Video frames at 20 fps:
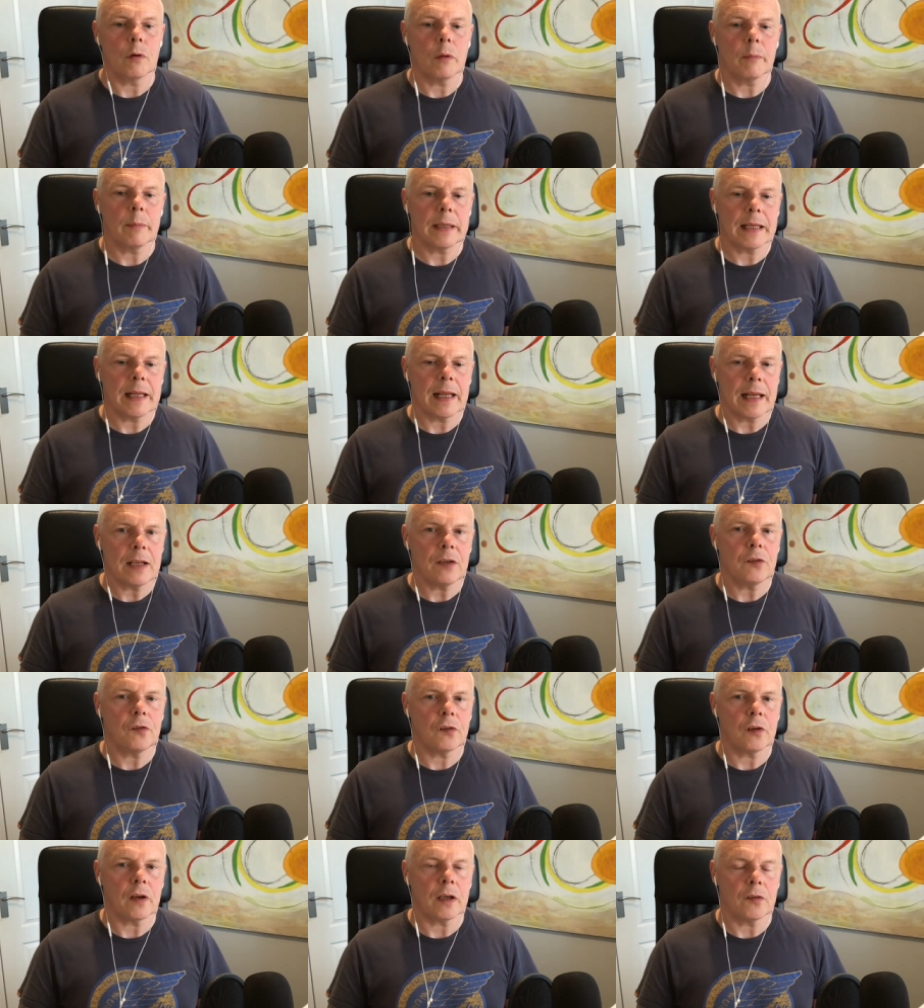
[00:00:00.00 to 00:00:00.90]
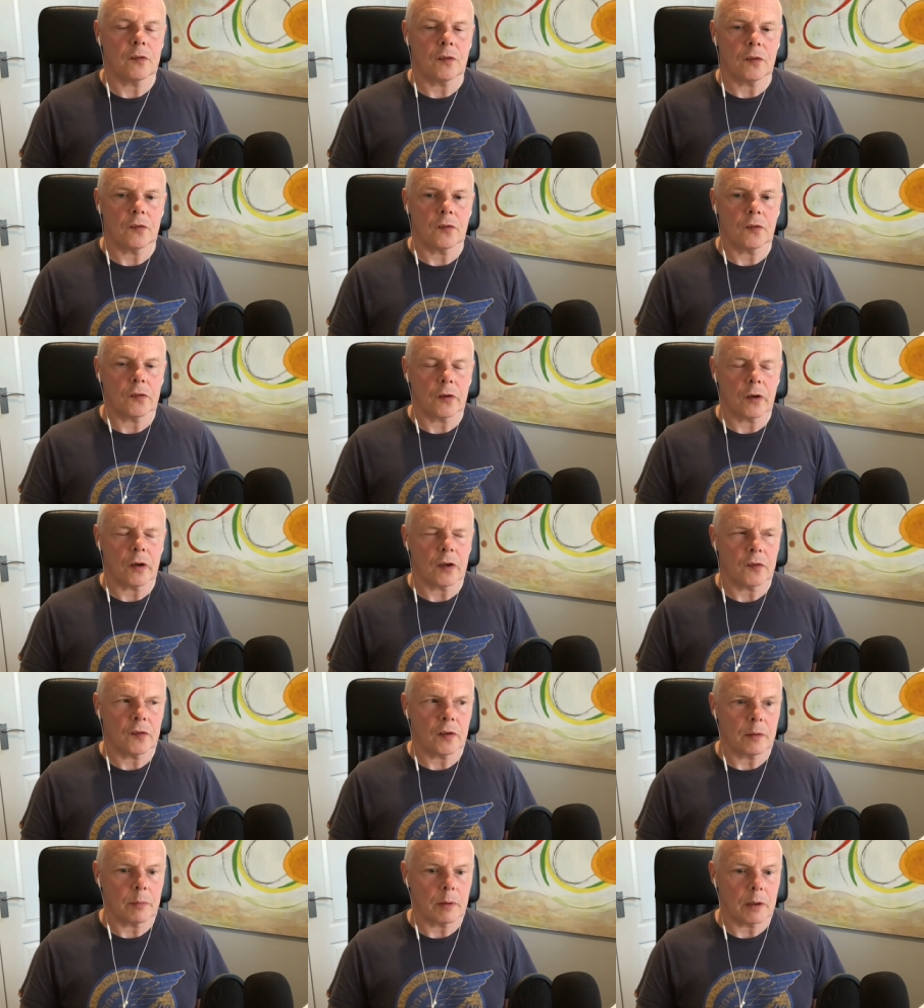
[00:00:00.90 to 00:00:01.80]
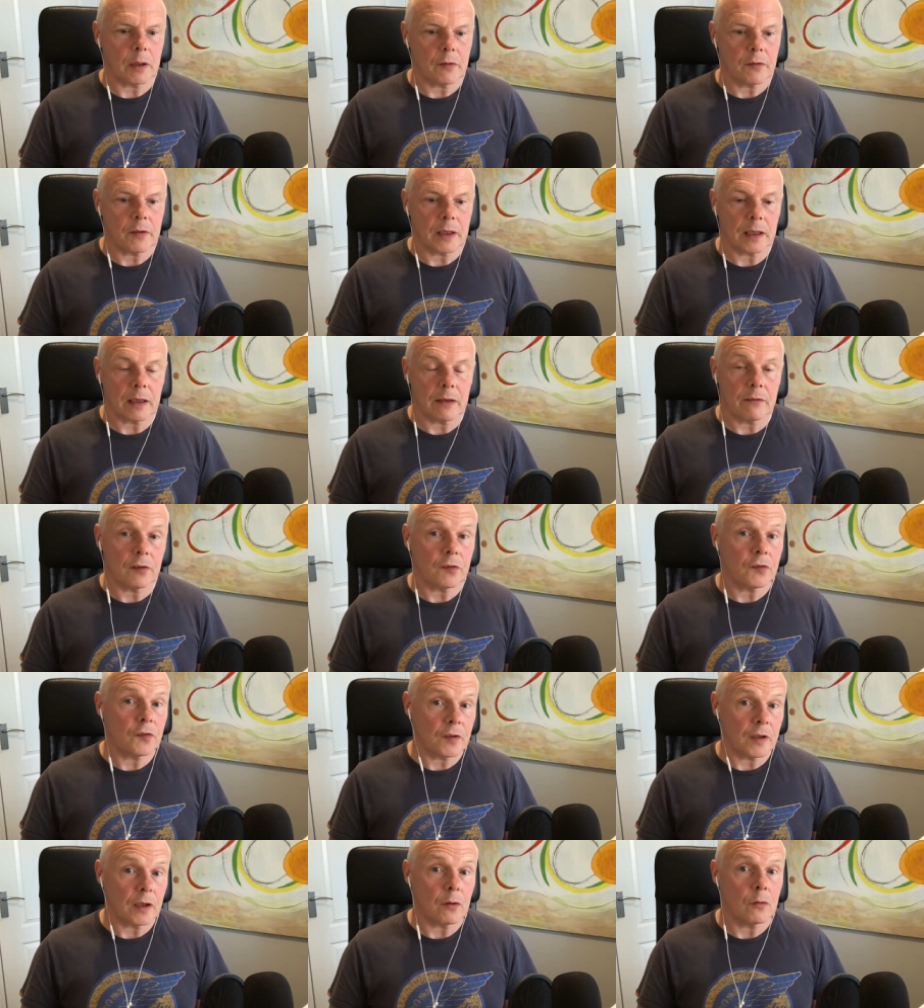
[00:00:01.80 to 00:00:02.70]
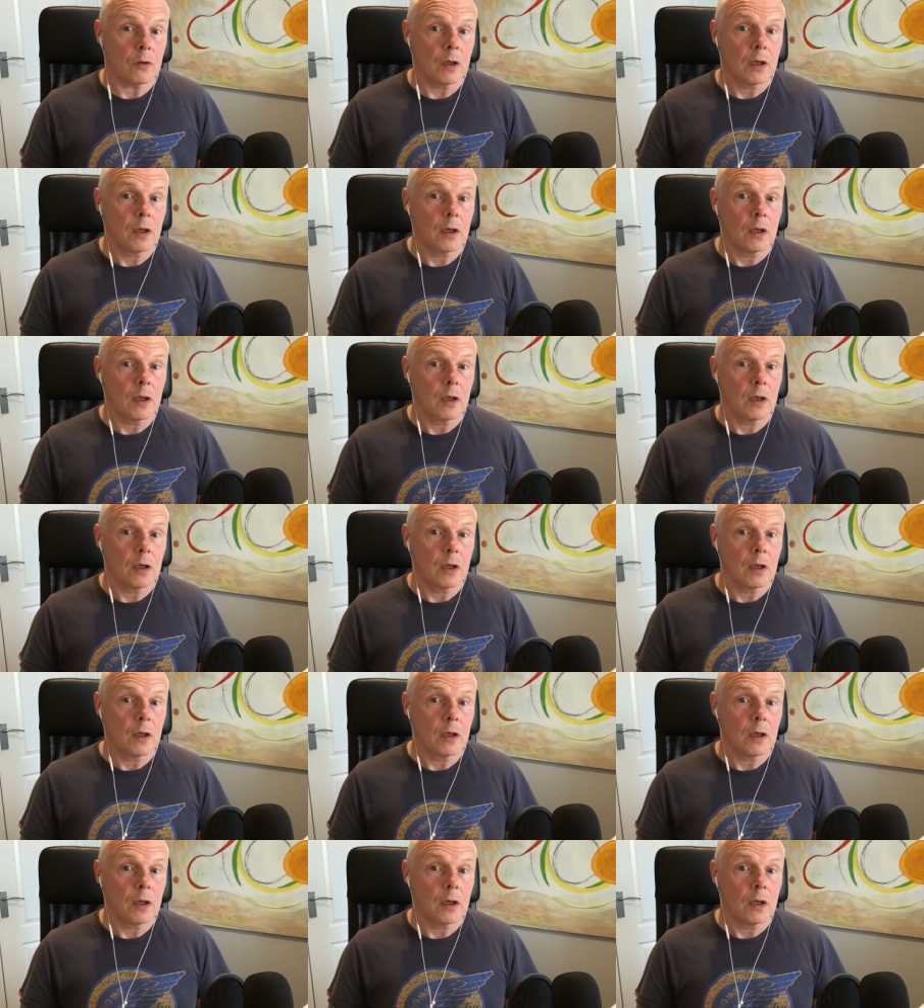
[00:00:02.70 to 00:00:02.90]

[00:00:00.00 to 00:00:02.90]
I mean, there is change in society, but I think there is still